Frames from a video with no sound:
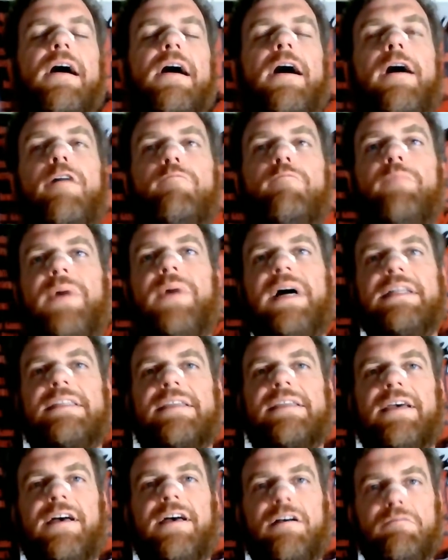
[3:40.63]
Um,
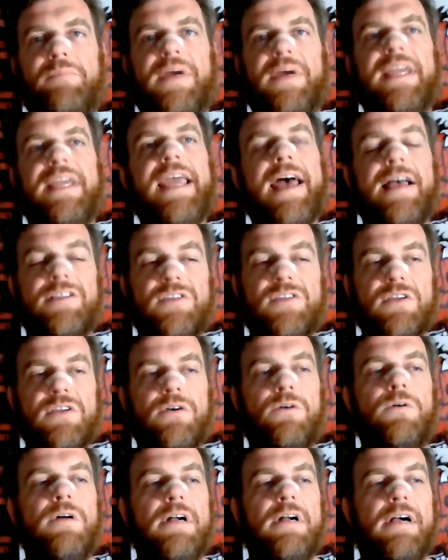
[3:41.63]
but, uh, but yeah,
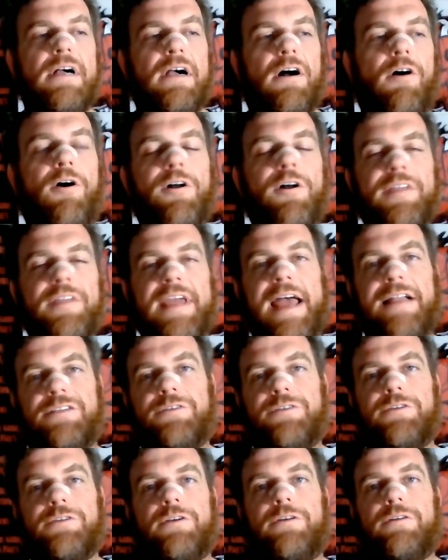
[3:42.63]
so all the
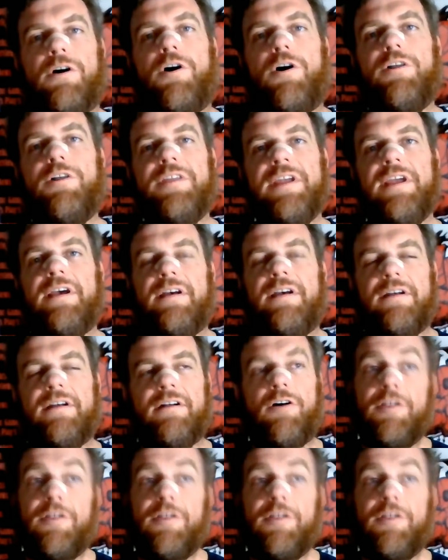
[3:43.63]
actors, or all the uh,